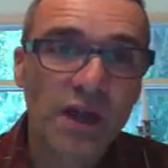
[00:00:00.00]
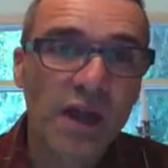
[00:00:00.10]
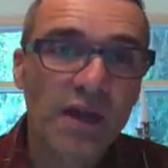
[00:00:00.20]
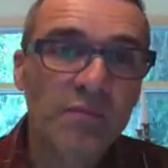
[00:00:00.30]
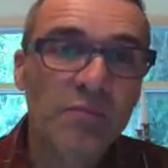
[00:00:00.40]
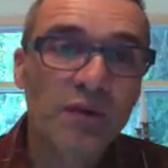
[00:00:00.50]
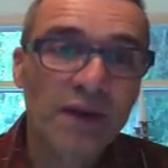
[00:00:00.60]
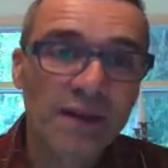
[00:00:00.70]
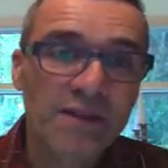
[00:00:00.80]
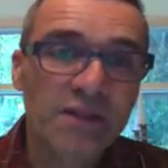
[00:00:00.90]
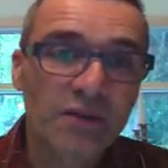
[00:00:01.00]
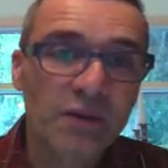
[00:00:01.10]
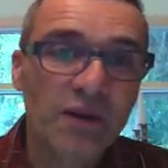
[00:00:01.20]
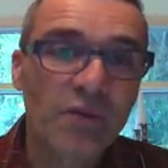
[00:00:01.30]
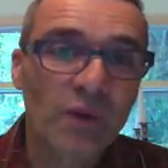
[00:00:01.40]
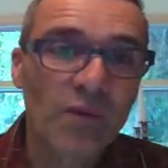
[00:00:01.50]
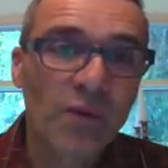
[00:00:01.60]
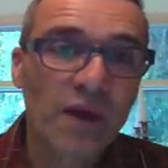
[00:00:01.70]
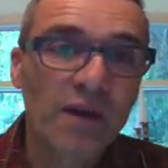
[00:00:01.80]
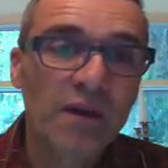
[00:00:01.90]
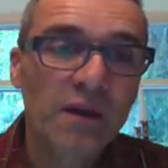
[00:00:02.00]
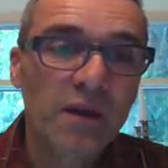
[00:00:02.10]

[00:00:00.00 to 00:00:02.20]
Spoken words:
and plants do it in one way.